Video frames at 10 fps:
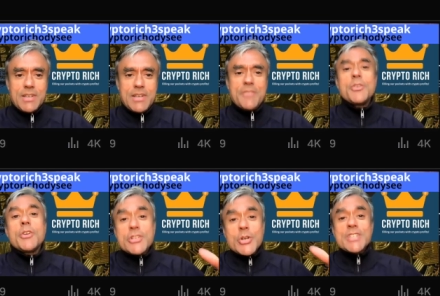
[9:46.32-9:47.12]
Now, if you're
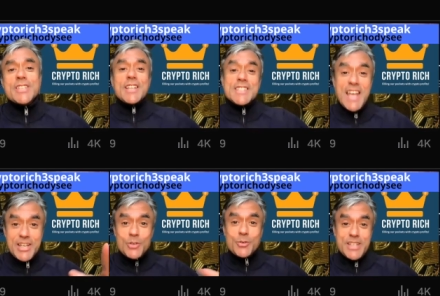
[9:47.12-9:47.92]
interested in the
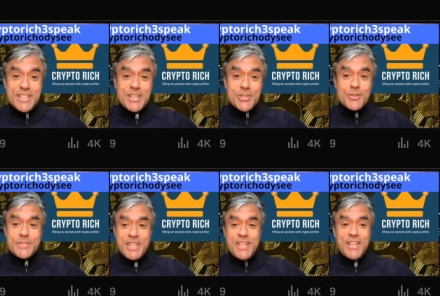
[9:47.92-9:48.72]
technical details of
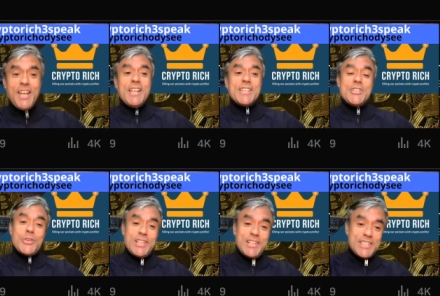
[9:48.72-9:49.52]
TIA, then you
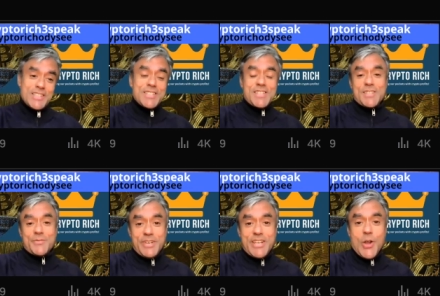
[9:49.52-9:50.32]
can listen to this
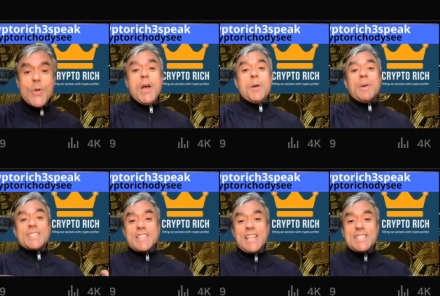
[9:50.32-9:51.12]
video by
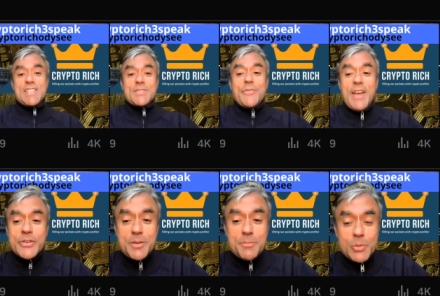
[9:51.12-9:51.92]
Celestia's
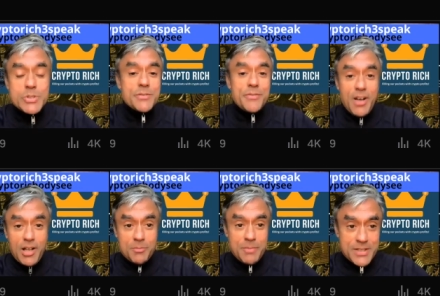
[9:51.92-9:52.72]
founder, Mustafa
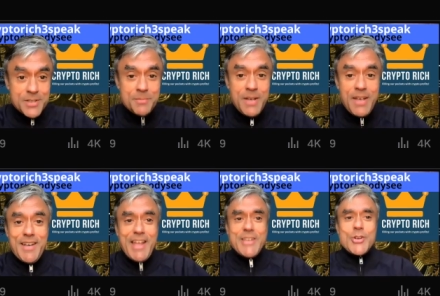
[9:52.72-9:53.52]
Al-Bassam,
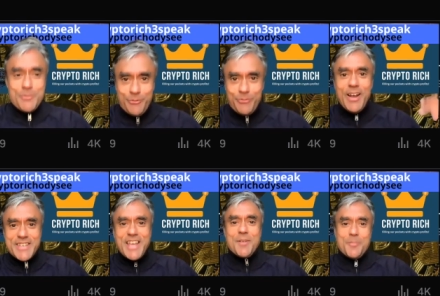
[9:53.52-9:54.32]
and you can
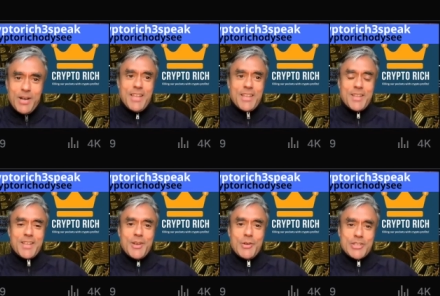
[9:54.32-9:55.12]
find that by
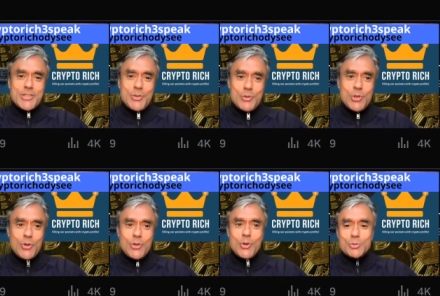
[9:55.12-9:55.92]
going to
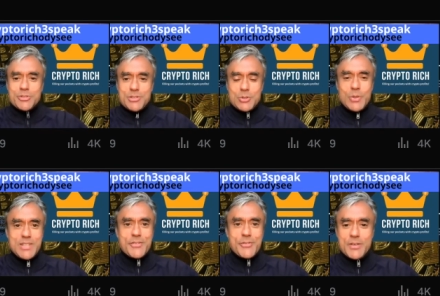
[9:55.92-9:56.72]
John Colt's
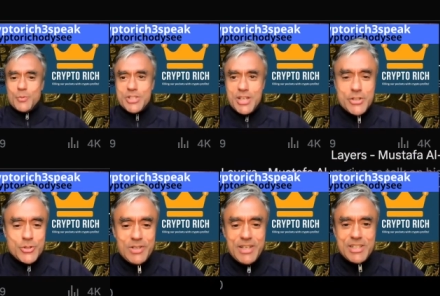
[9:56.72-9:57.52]
Twitter thread, which I
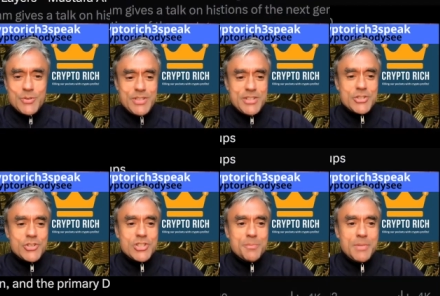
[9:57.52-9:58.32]
shall link to in the
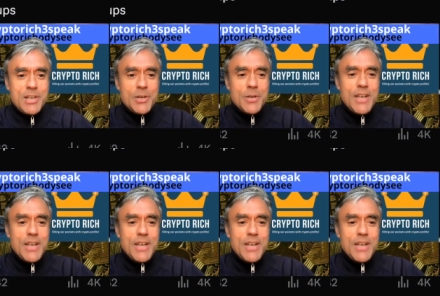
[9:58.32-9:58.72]
description below.